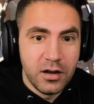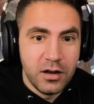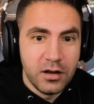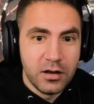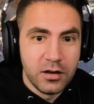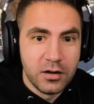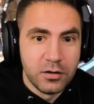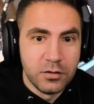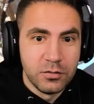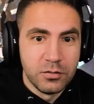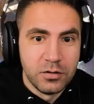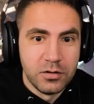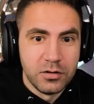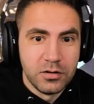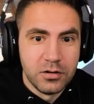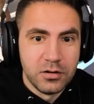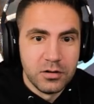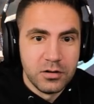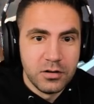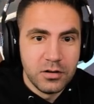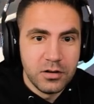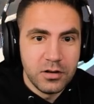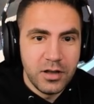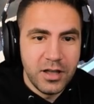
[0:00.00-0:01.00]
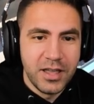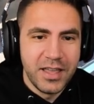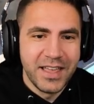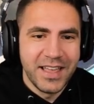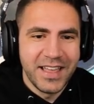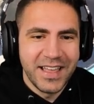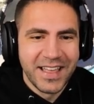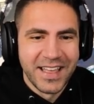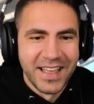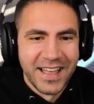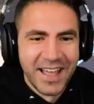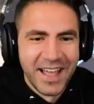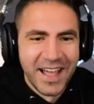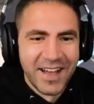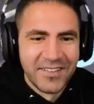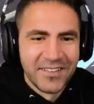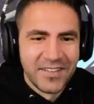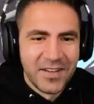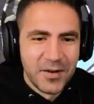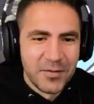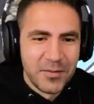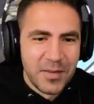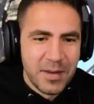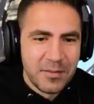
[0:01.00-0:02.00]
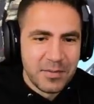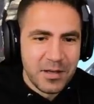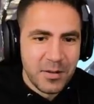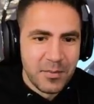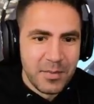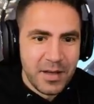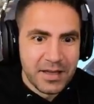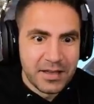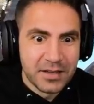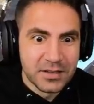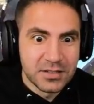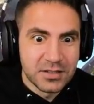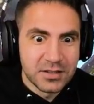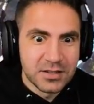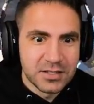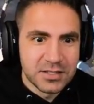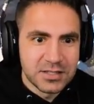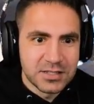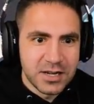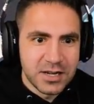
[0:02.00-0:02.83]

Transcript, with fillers: Uh-oh. Oh, maybe I'll make it to the